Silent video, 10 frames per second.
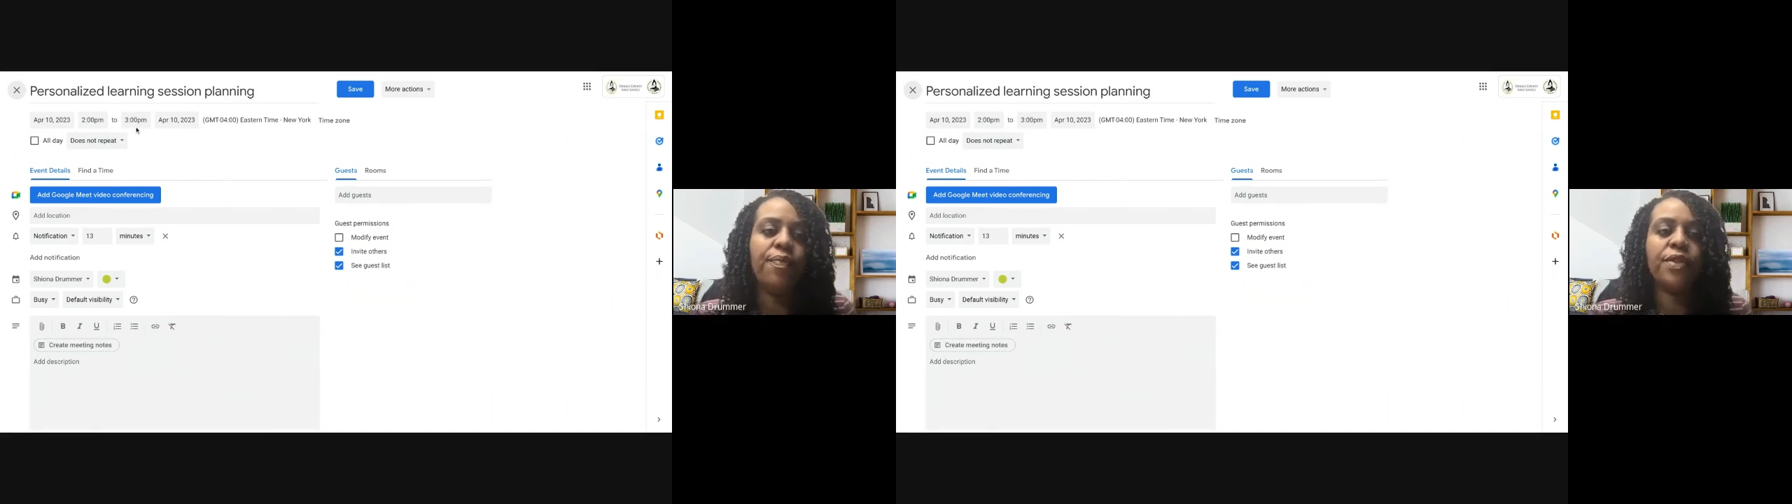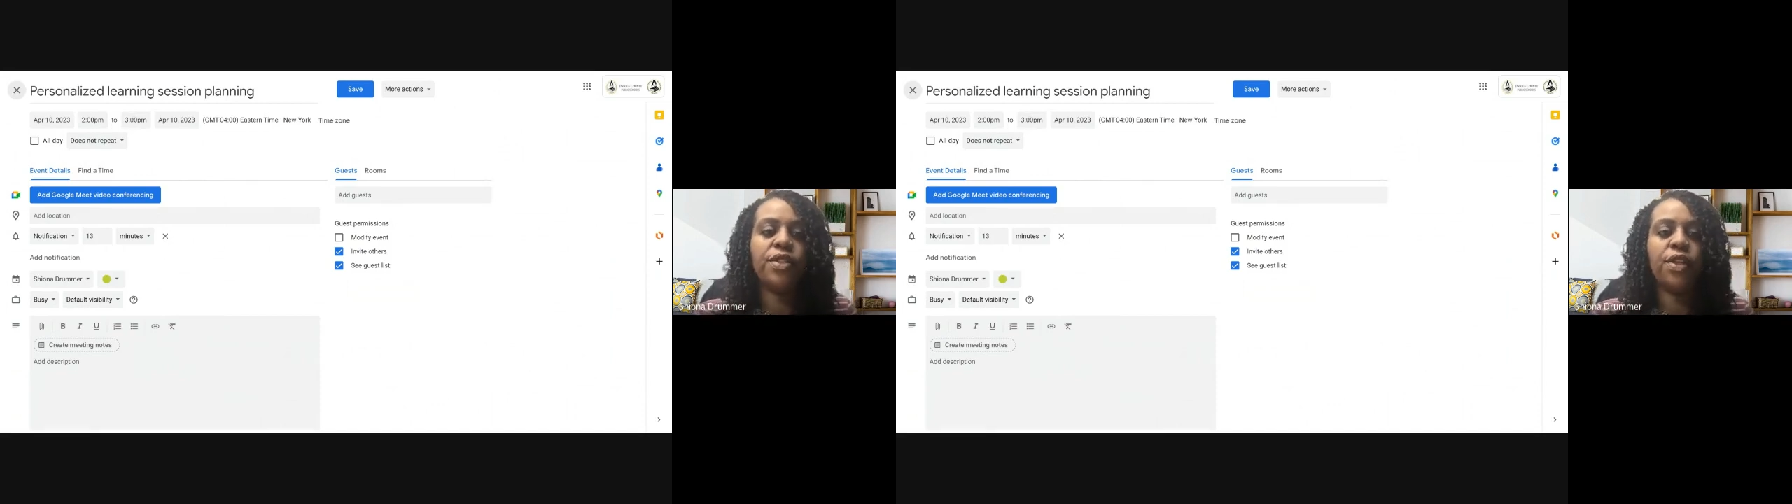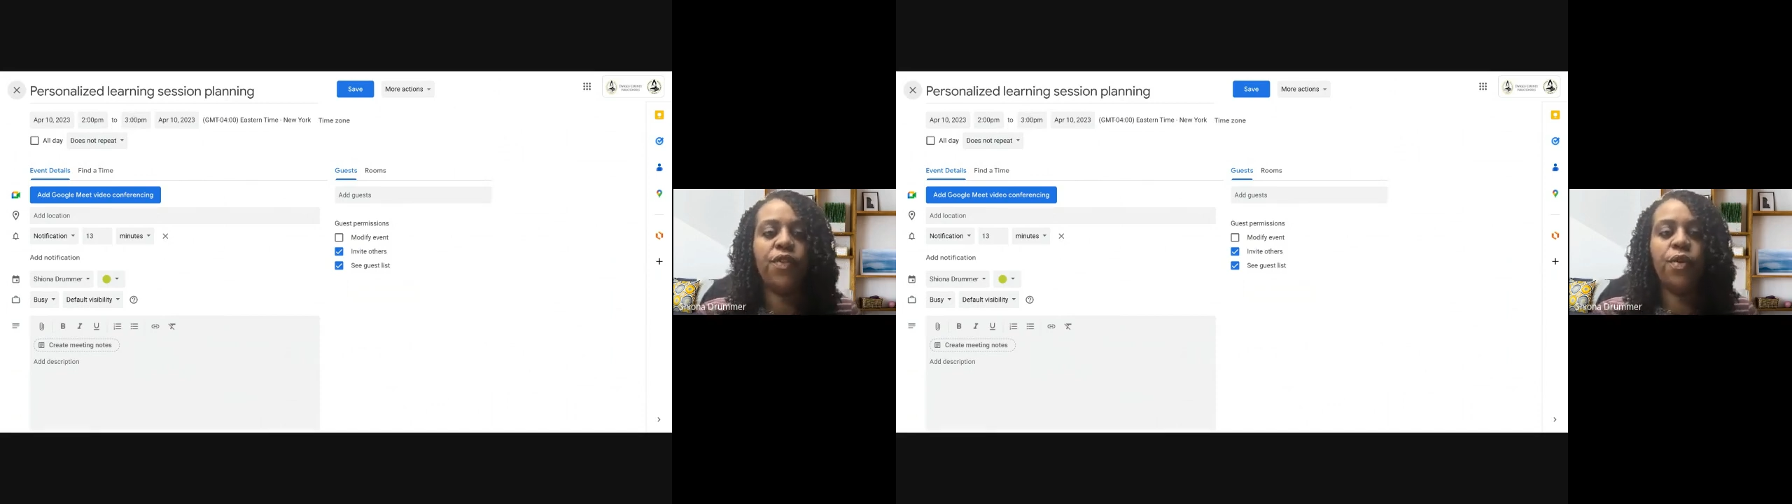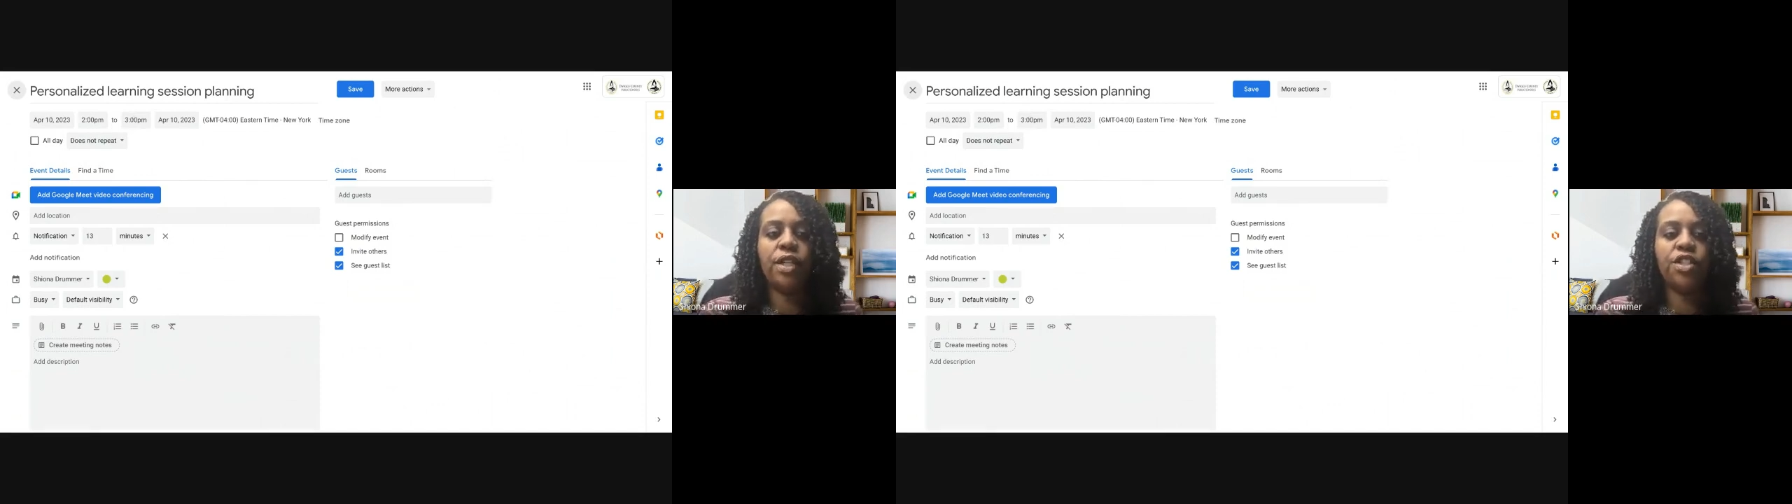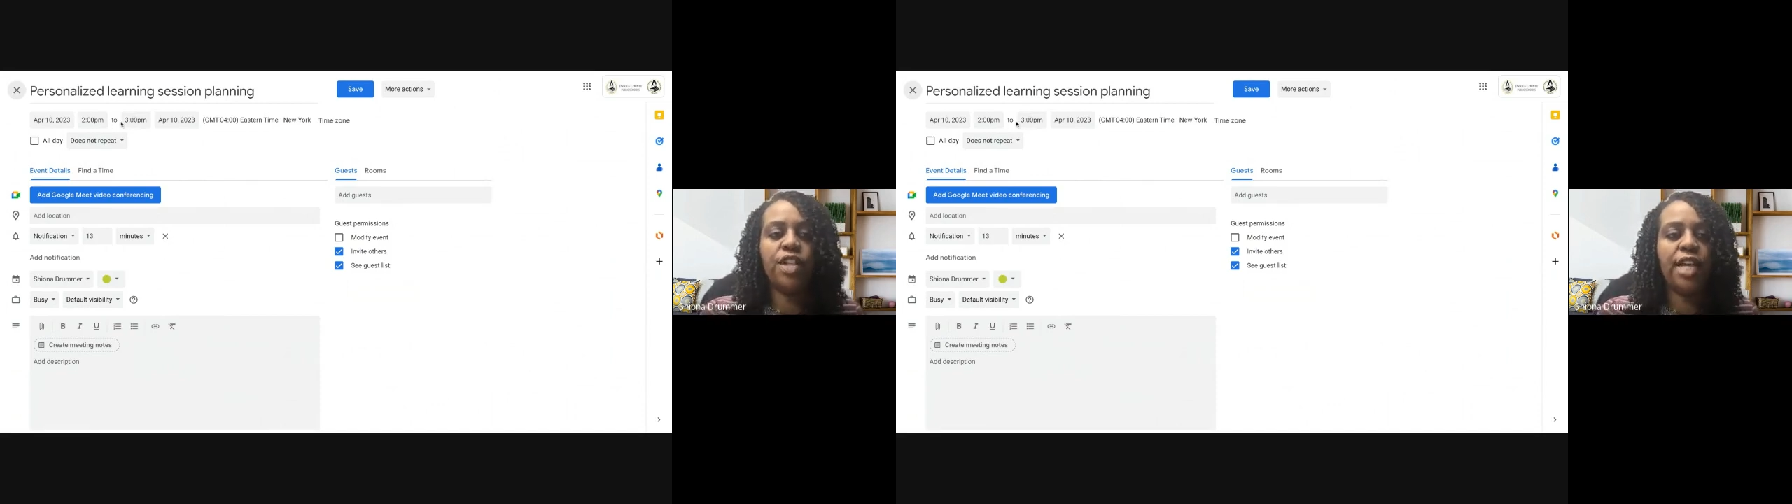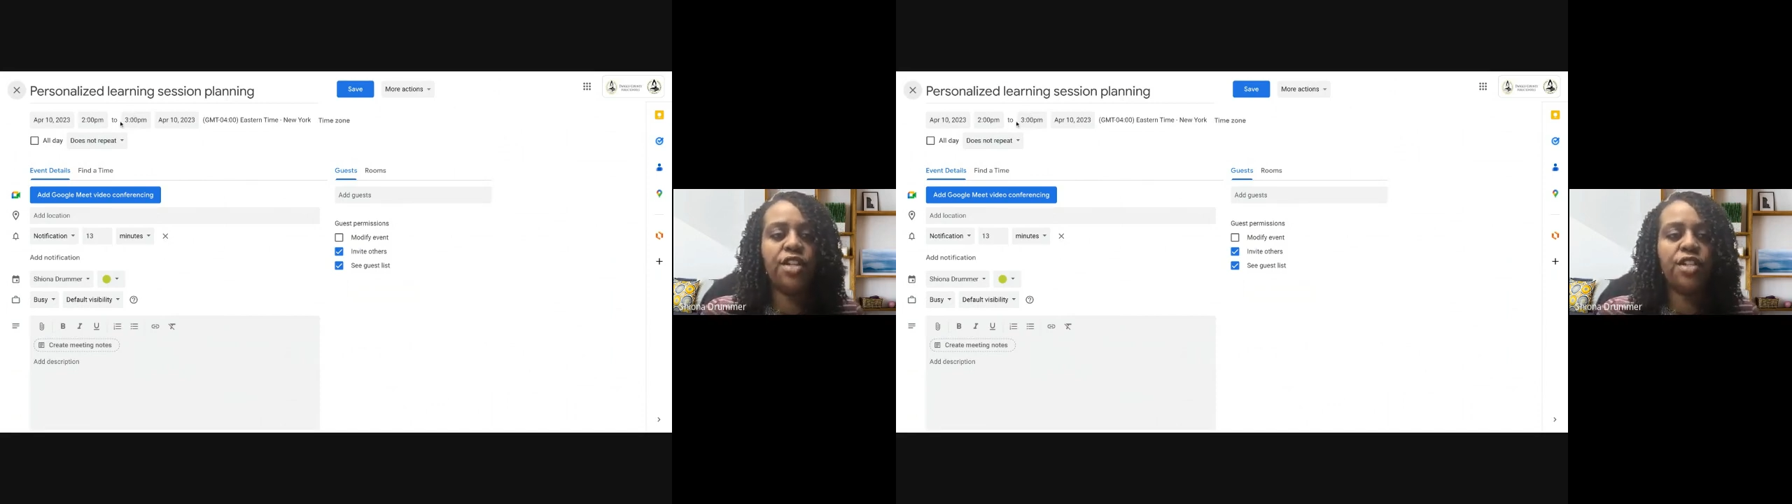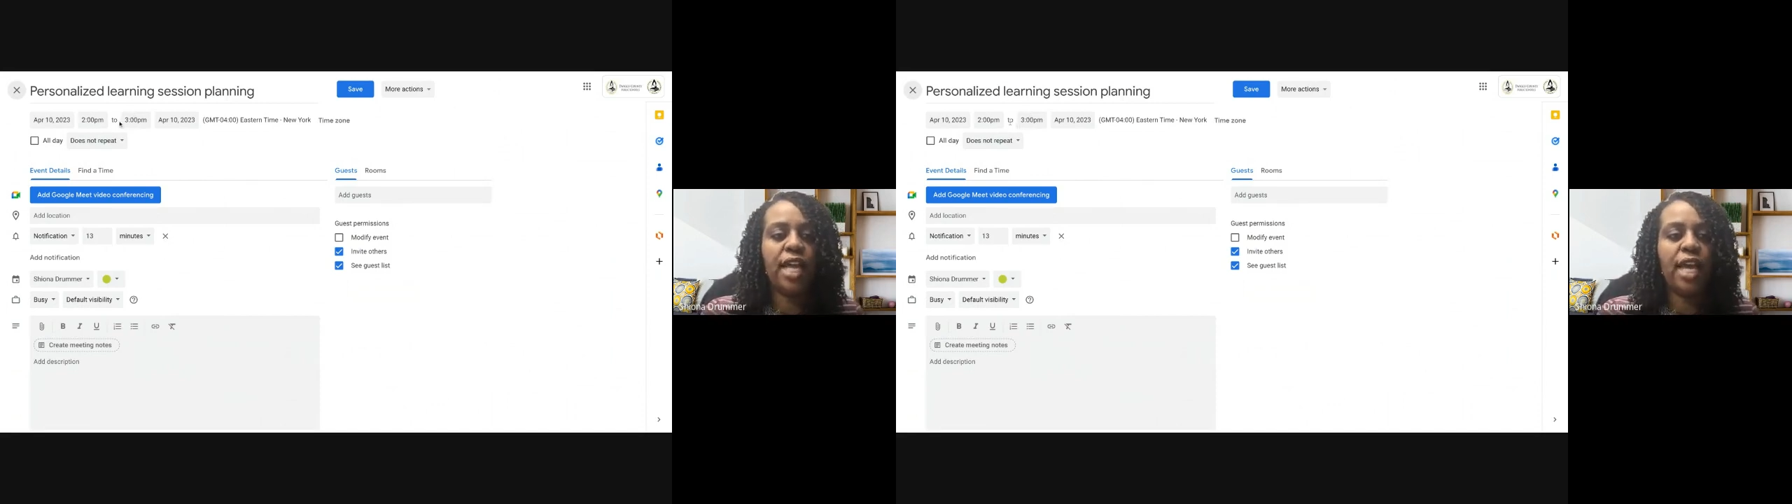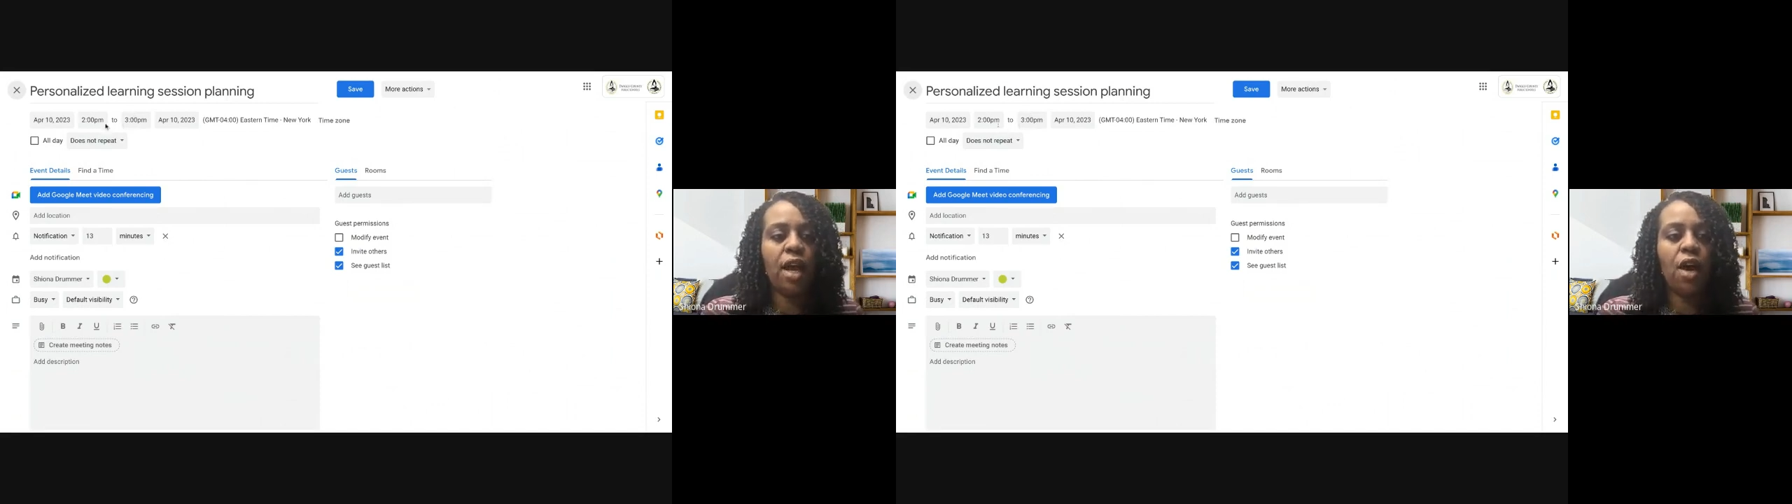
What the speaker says: So if you want to change that,